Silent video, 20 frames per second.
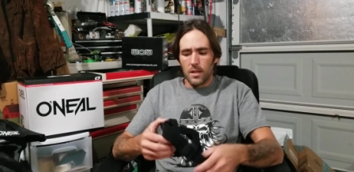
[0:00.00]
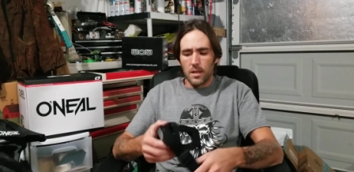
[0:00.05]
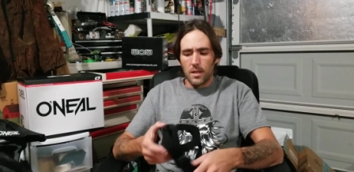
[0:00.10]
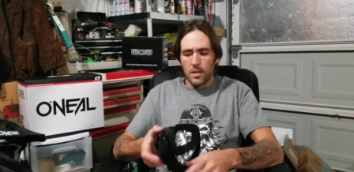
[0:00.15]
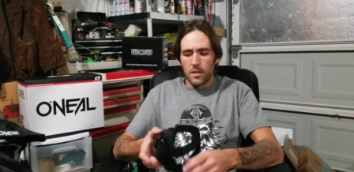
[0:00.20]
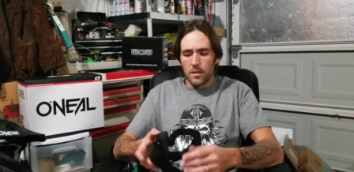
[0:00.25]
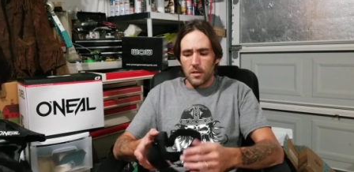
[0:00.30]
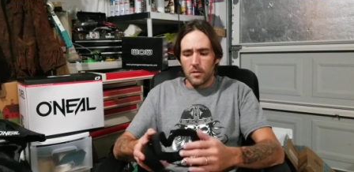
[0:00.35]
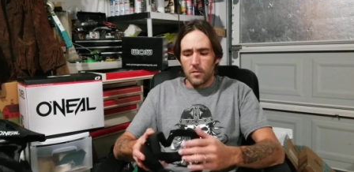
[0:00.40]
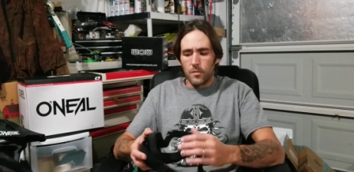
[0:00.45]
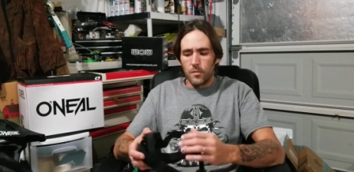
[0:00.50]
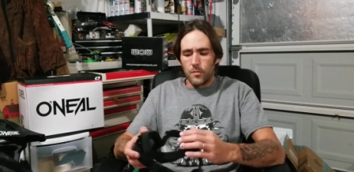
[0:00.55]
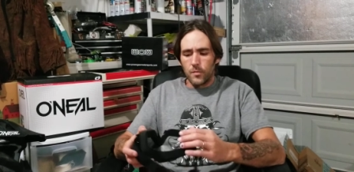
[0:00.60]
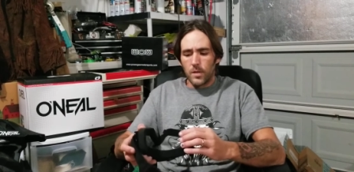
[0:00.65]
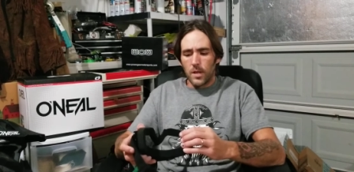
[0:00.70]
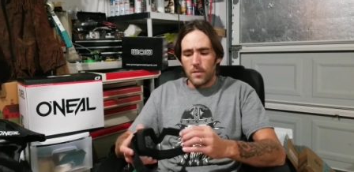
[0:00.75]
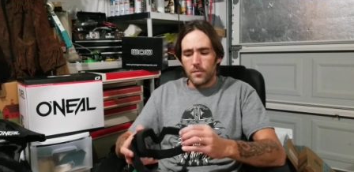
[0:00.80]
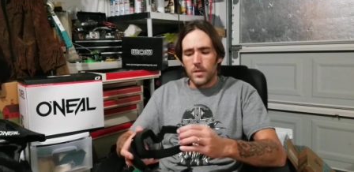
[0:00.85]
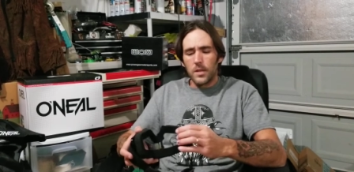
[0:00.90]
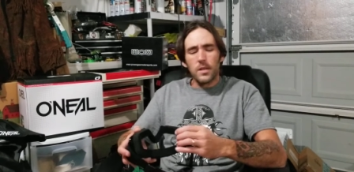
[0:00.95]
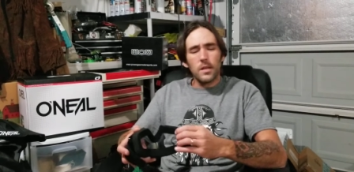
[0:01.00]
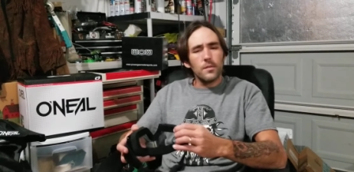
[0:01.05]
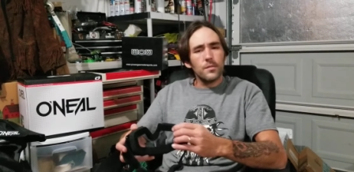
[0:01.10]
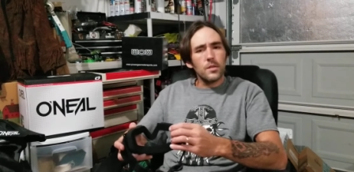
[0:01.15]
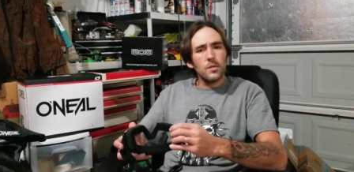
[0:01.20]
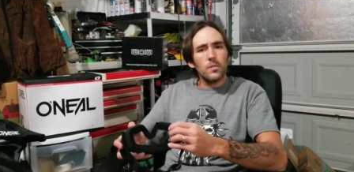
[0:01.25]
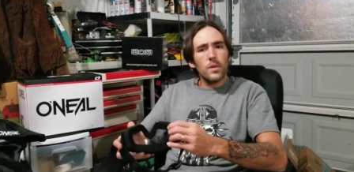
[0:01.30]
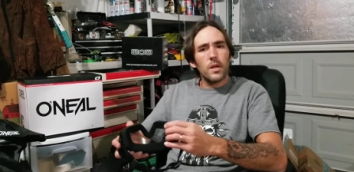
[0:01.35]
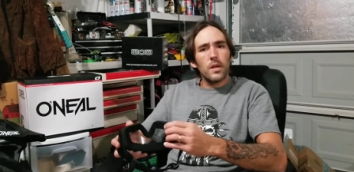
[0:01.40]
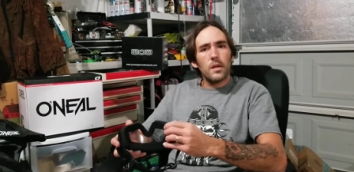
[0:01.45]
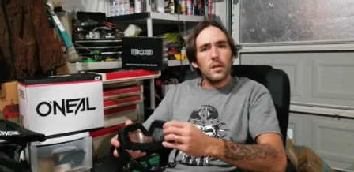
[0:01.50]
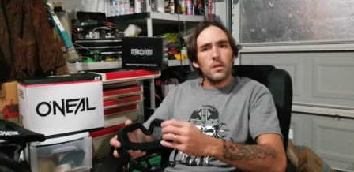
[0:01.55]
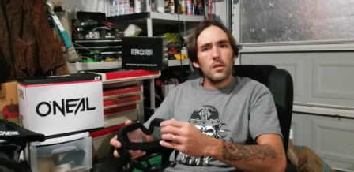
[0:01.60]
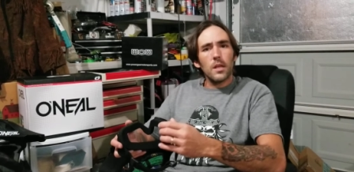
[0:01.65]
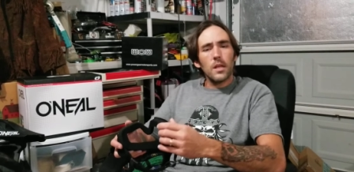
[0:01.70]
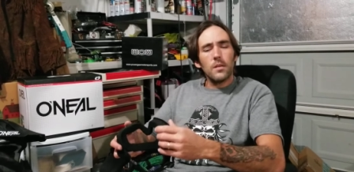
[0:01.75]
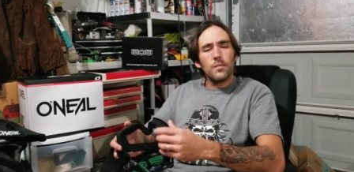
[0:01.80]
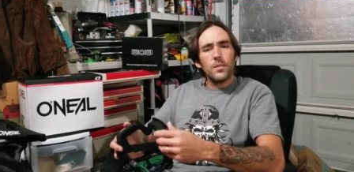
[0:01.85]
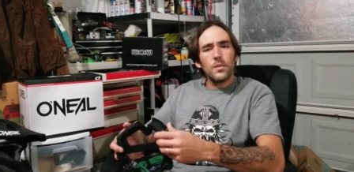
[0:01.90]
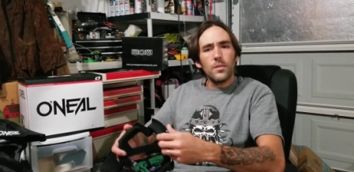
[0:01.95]
They're fluffy enough to wear
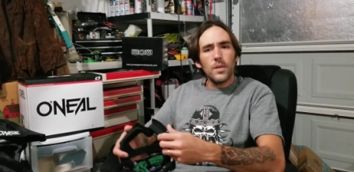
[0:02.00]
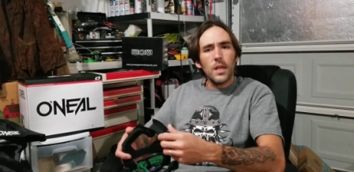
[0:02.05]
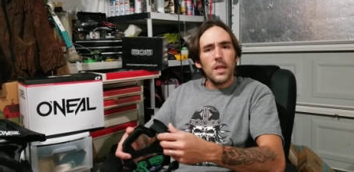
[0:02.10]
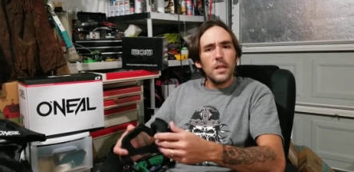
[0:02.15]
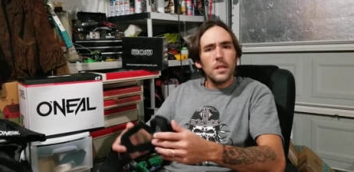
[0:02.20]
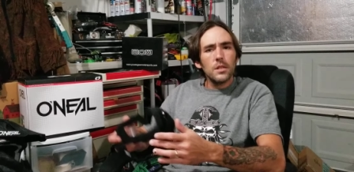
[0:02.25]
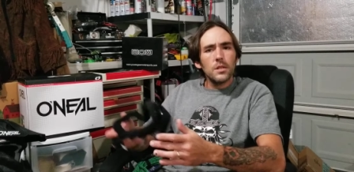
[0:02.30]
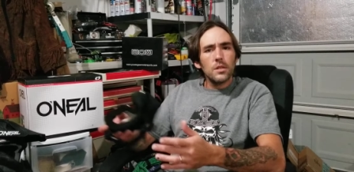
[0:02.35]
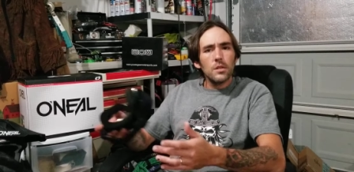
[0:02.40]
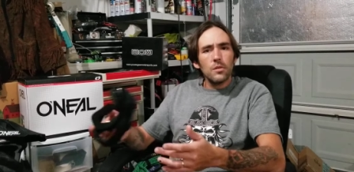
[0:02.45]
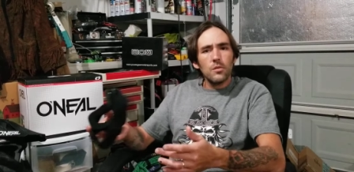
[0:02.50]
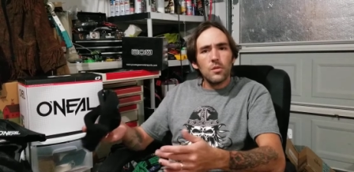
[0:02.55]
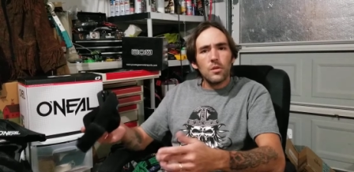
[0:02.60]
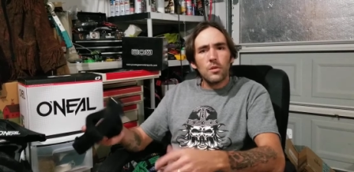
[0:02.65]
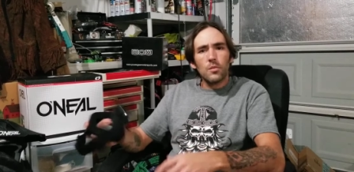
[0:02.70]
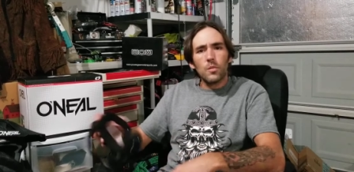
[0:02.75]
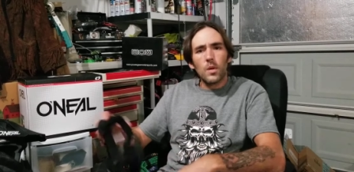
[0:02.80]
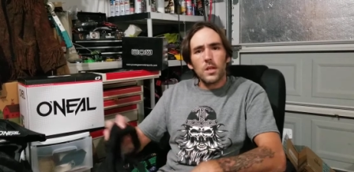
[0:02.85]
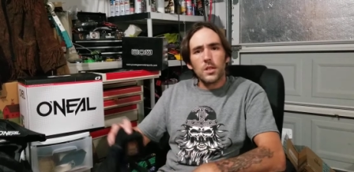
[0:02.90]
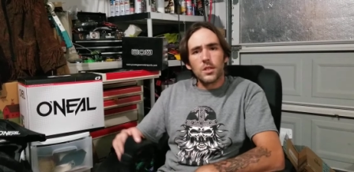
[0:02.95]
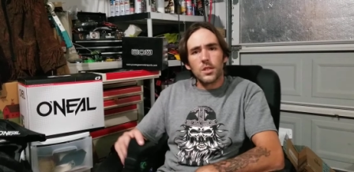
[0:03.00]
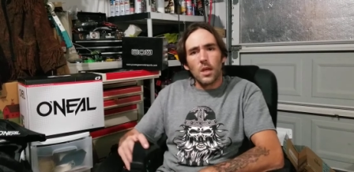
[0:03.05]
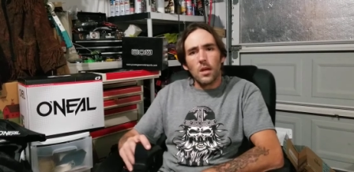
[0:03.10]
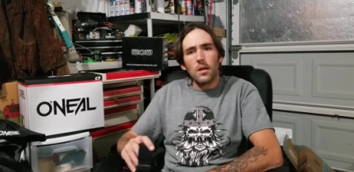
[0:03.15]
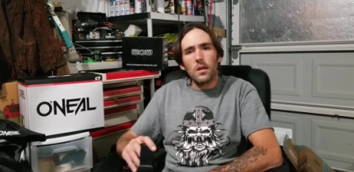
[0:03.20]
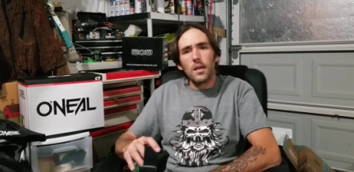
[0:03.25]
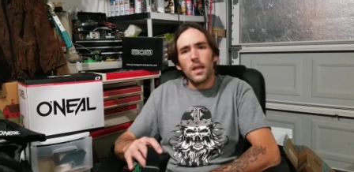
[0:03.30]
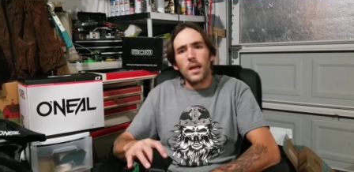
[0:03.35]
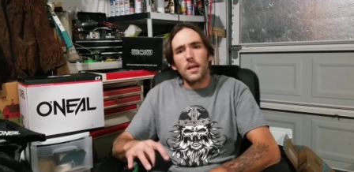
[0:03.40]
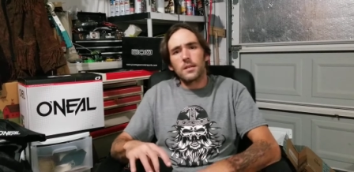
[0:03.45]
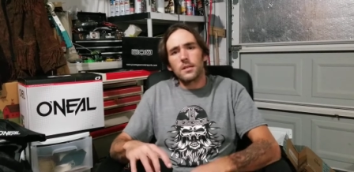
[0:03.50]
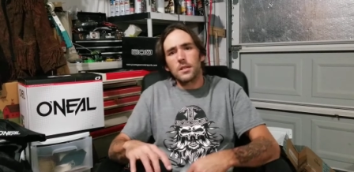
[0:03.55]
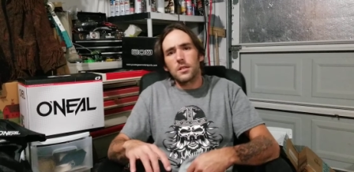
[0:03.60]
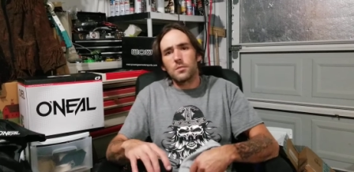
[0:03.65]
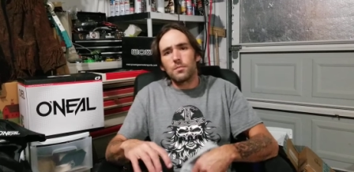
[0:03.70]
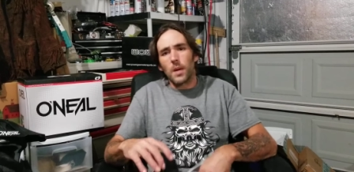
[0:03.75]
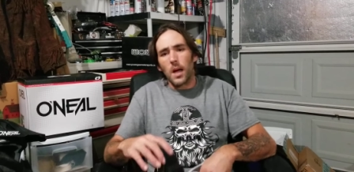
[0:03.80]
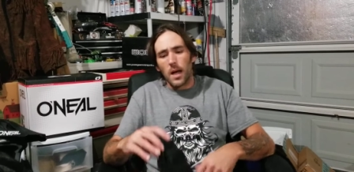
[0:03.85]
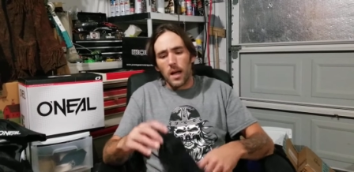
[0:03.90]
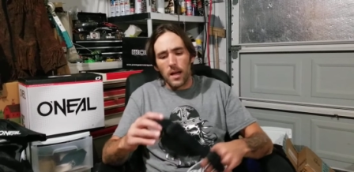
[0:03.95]
if you needed to. You could wear sunglasses
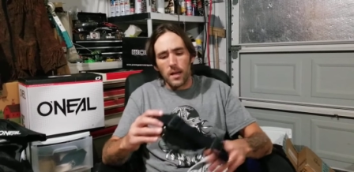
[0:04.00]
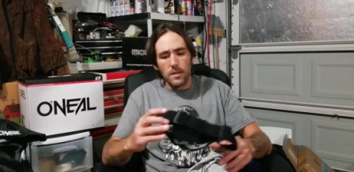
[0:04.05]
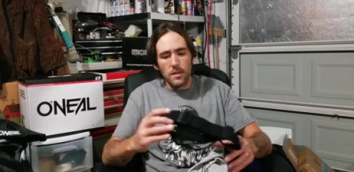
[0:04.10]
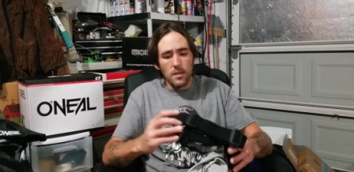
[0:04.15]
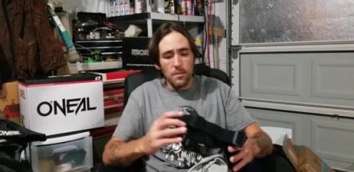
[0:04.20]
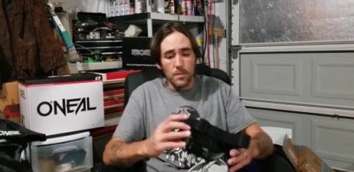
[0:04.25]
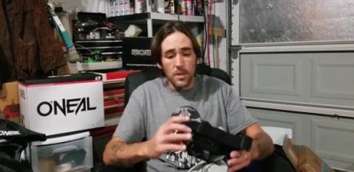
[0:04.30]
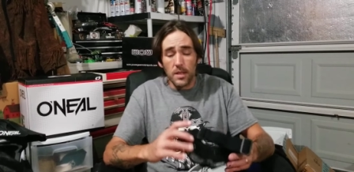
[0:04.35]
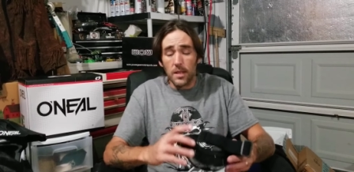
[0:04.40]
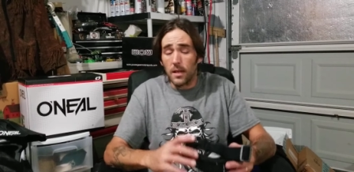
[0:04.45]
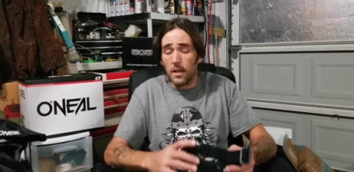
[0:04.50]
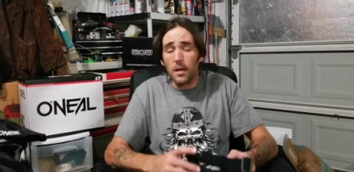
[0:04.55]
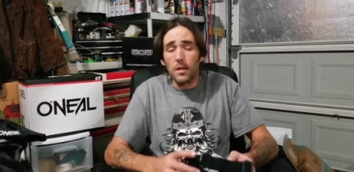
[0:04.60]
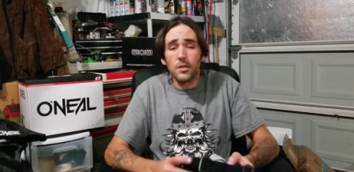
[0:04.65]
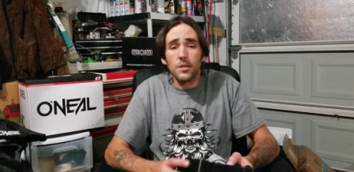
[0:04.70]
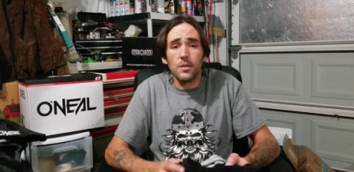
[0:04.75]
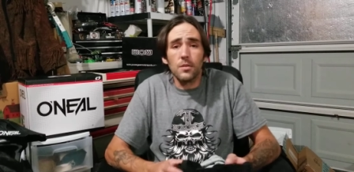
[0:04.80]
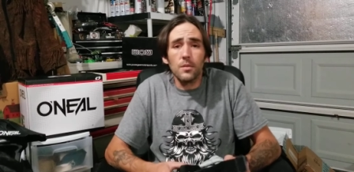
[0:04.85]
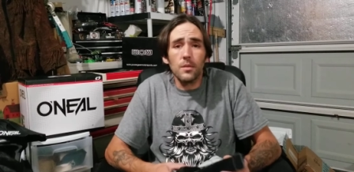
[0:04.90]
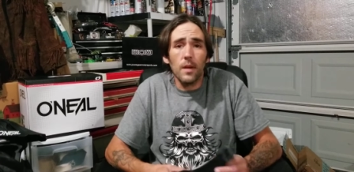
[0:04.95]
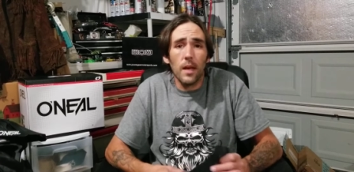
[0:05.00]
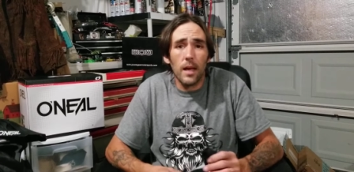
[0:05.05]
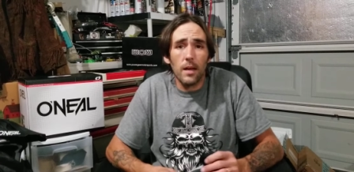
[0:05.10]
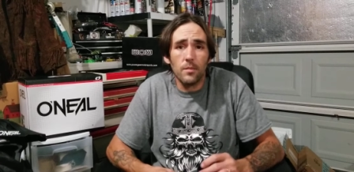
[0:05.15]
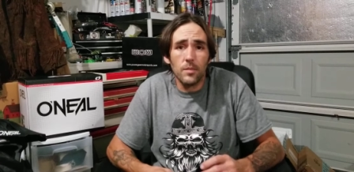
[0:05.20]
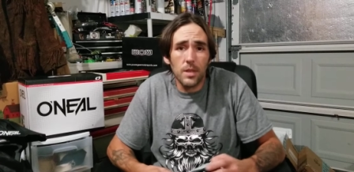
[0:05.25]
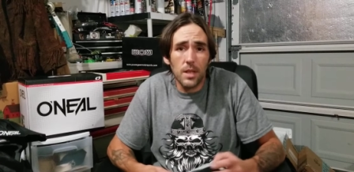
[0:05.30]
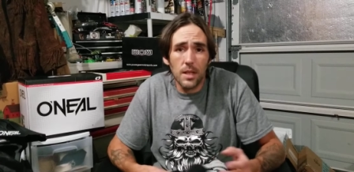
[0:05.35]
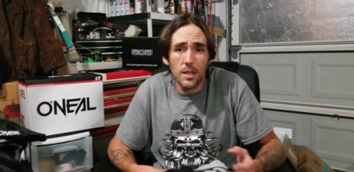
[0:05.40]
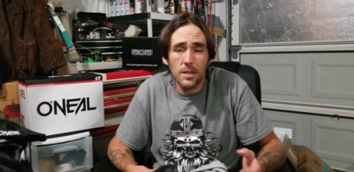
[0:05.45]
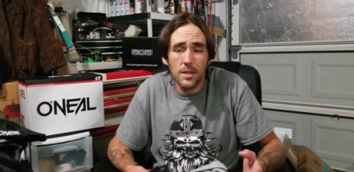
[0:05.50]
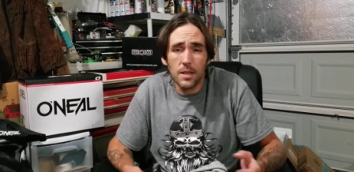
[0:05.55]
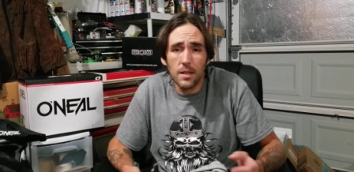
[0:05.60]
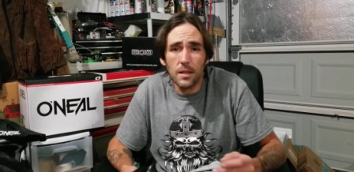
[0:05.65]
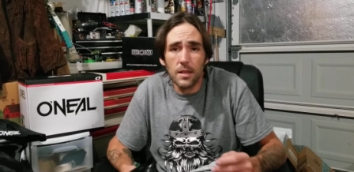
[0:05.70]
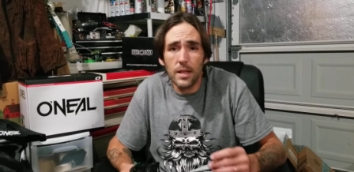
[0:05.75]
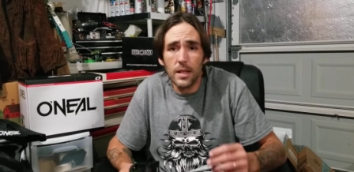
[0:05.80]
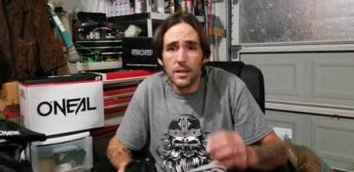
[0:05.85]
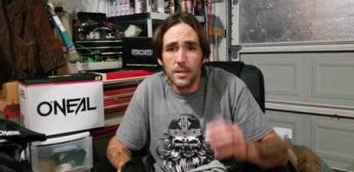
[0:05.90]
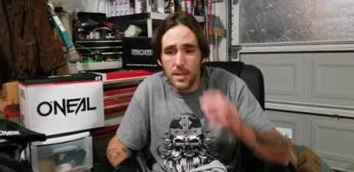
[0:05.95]
behind them, but they also have tinted
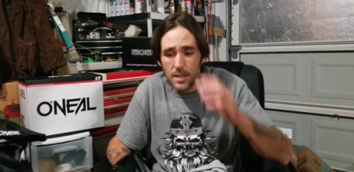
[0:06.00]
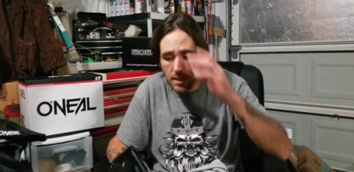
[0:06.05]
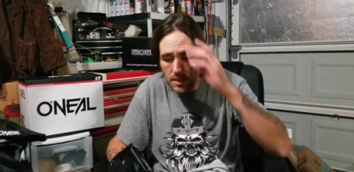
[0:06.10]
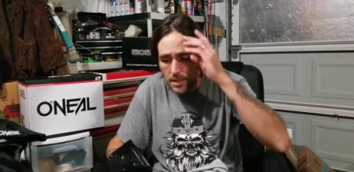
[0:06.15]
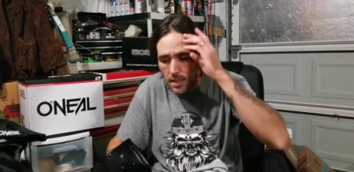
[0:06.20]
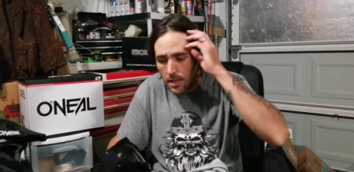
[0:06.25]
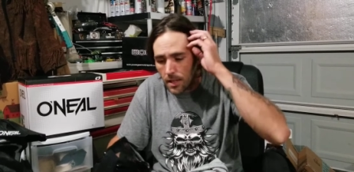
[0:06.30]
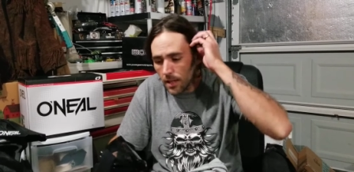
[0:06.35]
lenses.